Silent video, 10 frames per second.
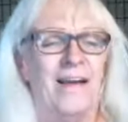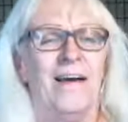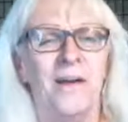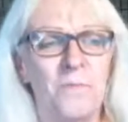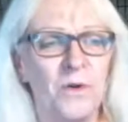
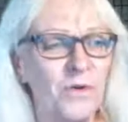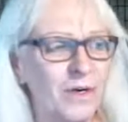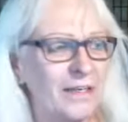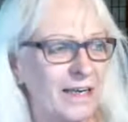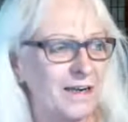I hope
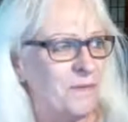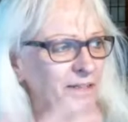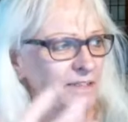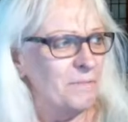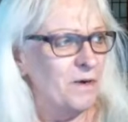you kind of
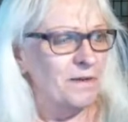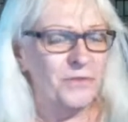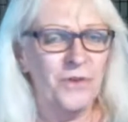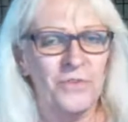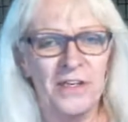picked up on a
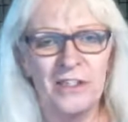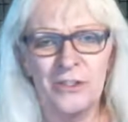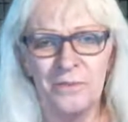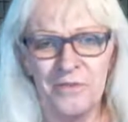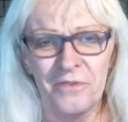few
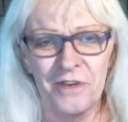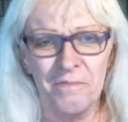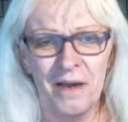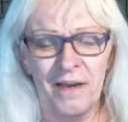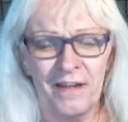things from over there
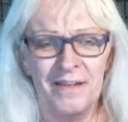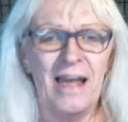about